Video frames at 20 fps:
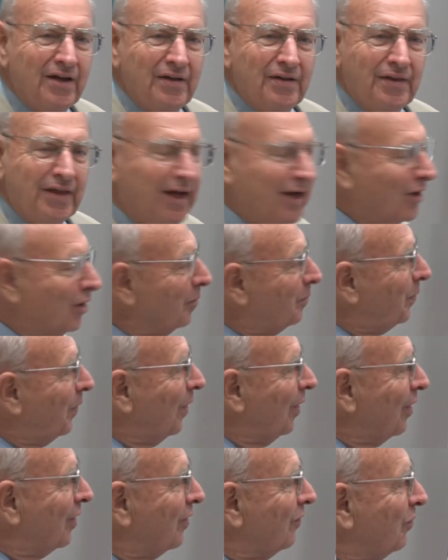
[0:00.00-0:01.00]
They're
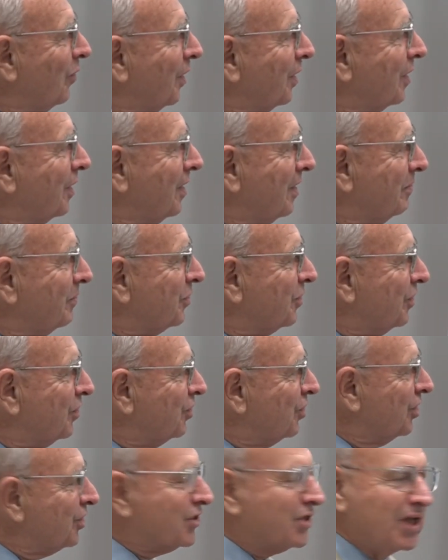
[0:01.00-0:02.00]
part of what comes.
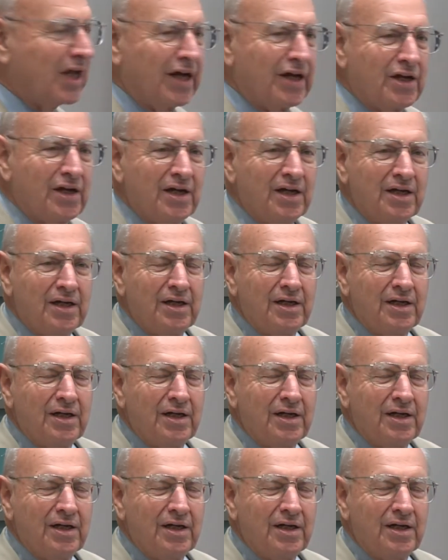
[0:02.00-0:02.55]
It's just like